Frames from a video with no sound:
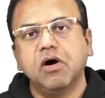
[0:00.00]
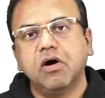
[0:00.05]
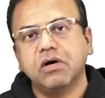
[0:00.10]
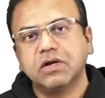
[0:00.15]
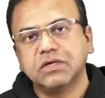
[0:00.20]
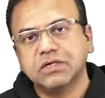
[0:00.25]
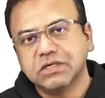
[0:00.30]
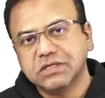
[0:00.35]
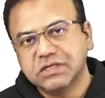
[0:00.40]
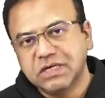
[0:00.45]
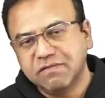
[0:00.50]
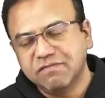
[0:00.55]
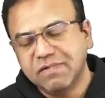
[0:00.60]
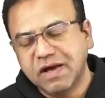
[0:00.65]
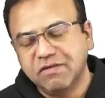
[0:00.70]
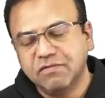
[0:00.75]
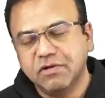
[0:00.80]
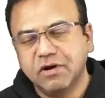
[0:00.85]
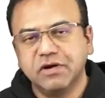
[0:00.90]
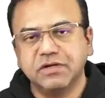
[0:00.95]
or it's a
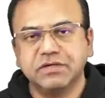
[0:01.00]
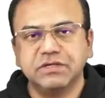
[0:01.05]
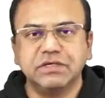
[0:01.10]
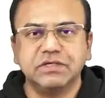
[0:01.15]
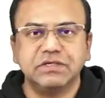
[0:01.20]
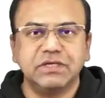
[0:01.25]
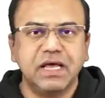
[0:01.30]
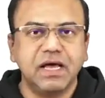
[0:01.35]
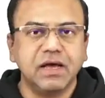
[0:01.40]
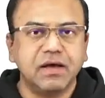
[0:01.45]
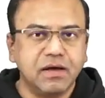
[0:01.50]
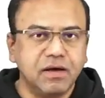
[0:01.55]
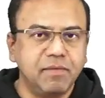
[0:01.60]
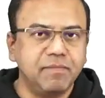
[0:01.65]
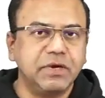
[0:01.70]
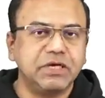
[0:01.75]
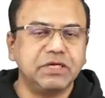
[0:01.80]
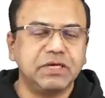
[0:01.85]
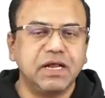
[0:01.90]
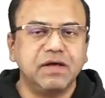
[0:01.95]
subvalvular disease like a
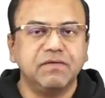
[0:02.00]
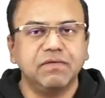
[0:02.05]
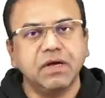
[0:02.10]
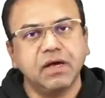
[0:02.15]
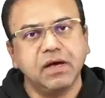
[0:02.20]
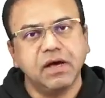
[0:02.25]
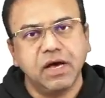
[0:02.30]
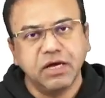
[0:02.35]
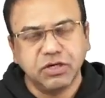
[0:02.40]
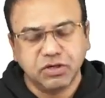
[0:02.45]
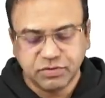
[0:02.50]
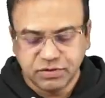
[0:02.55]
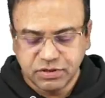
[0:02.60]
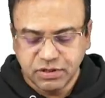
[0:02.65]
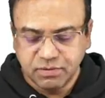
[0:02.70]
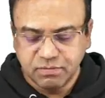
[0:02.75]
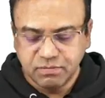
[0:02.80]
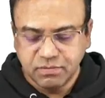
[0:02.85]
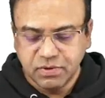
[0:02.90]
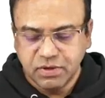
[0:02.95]
patient having
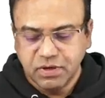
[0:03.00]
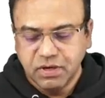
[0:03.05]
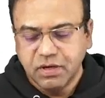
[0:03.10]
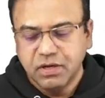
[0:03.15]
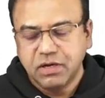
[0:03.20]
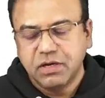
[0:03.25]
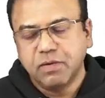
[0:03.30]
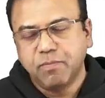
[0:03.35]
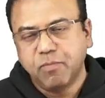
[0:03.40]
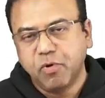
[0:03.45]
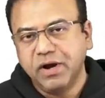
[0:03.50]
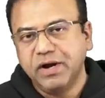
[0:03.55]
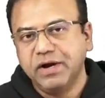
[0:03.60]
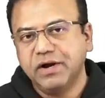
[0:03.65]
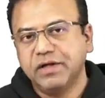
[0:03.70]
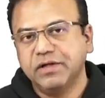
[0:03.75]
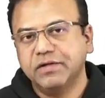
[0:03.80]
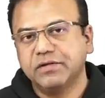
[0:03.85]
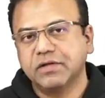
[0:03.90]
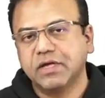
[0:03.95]
HOCM. The
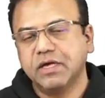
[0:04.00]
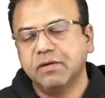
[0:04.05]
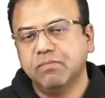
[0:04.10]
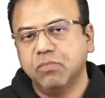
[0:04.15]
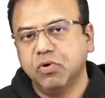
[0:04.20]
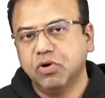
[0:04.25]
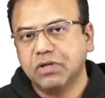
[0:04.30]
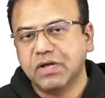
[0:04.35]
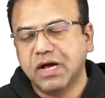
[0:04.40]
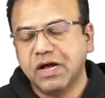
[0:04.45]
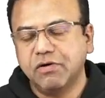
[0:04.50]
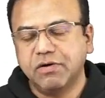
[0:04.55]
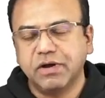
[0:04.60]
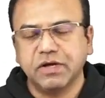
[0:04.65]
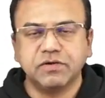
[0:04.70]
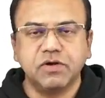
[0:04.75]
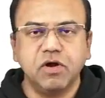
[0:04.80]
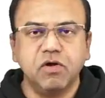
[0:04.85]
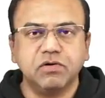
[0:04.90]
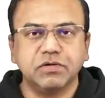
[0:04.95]
point is that both
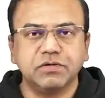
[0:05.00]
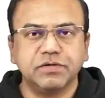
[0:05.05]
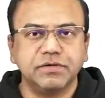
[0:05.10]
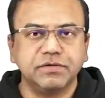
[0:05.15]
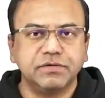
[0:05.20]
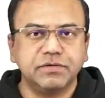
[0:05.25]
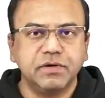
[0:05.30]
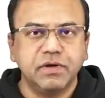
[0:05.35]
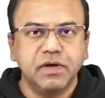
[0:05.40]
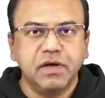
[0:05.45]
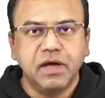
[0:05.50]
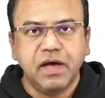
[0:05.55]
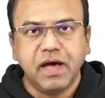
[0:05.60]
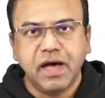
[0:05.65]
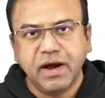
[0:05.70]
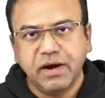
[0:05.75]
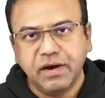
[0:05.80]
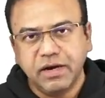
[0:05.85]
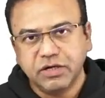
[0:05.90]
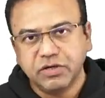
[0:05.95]
aortic stenosis
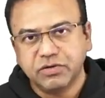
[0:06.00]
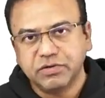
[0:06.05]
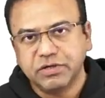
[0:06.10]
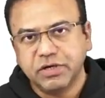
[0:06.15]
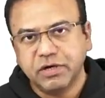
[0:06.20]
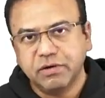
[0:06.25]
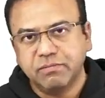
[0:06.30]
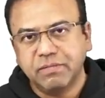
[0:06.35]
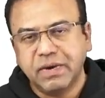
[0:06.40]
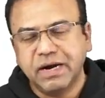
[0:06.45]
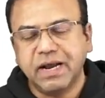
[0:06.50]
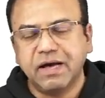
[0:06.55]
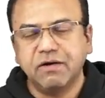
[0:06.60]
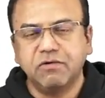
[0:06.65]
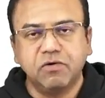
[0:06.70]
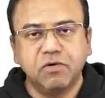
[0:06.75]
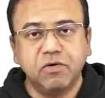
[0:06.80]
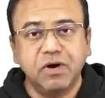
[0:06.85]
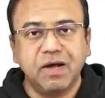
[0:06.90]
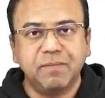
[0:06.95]
and HOCM might have
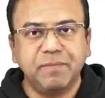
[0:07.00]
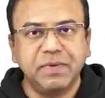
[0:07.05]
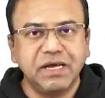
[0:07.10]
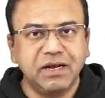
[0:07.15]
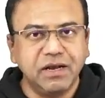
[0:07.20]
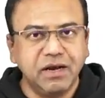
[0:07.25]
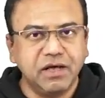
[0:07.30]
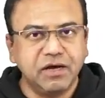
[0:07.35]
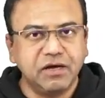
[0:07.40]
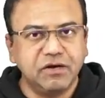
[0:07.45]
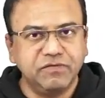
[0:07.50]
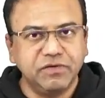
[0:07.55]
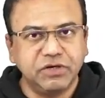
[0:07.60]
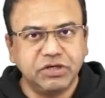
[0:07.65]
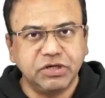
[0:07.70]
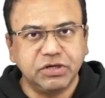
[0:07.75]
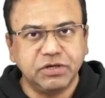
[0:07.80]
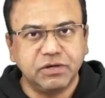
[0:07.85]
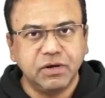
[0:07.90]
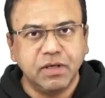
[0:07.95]
overlapping clinical
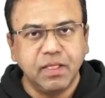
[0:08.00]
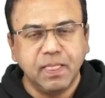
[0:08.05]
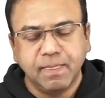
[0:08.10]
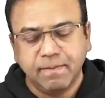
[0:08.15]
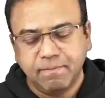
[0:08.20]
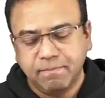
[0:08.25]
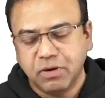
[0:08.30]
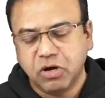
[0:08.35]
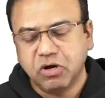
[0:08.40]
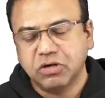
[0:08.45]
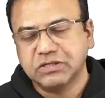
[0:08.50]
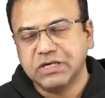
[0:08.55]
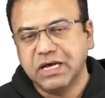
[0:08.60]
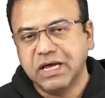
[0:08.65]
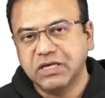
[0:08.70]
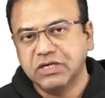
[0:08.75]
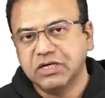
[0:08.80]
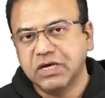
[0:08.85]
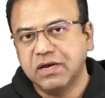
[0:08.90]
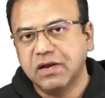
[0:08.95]
feature because
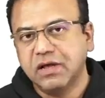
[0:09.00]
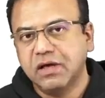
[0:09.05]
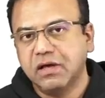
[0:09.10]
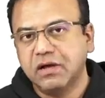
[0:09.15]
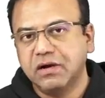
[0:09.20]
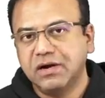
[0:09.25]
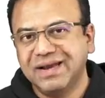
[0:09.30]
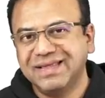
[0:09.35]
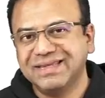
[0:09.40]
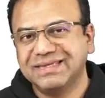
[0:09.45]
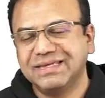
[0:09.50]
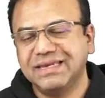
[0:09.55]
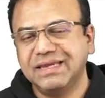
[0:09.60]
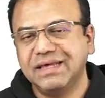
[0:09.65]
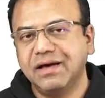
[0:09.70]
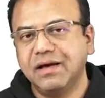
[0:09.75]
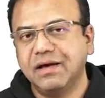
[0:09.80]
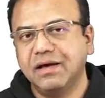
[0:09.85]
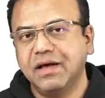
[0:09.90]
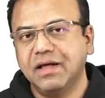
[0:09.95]
angina,
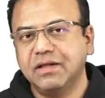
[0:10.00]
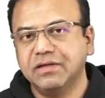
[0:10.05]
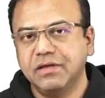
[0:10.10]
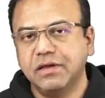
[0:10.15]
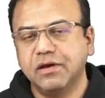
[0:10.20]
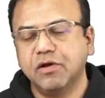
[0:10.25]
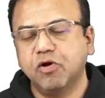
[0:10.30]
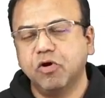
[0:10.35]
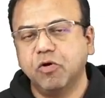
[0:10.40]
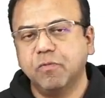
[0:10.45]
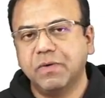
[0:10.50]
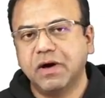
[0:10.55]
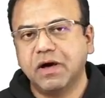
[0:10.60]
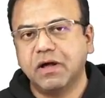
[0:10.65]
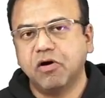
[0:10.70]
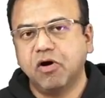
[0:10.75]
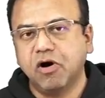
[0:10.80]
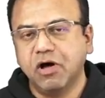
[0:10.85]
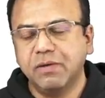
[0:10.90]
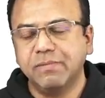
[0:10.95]
dyspnea and syncope are
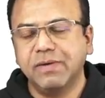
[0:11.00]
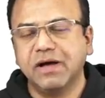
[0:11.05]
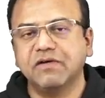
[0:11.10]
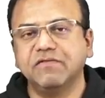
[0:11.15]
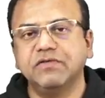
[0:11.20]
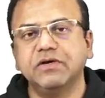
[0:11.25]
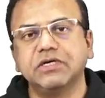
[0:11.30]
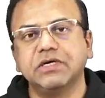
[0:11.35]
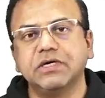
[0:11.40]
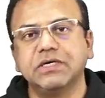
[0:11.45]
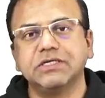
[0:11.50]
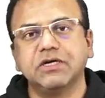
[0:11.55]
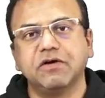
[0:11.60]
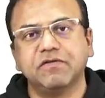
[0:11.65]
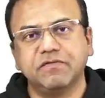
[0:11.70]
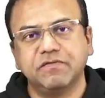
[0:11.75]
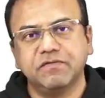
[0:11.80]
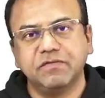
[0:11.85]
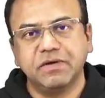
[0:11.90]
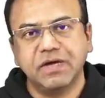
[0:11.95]
hallmark features
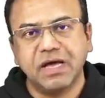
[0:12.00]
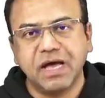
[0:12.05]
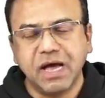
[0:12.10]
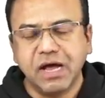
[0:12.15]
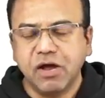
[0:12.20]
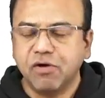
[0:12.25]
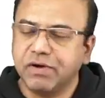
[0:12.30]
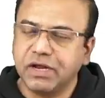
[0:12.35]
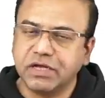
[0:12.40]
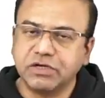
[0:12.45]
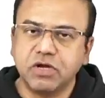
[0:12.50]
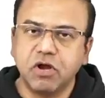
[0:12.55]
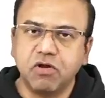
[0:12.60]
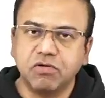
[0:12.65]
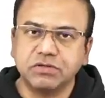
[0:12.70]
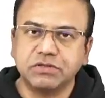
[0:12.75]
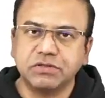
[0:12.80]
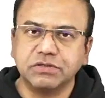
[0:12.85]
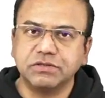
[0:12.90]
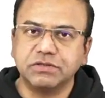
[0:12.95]
of aortic
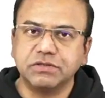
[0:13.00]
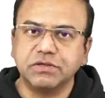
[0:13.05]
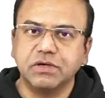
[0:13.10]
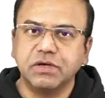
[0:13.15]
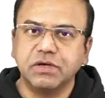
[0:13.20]
stenosis.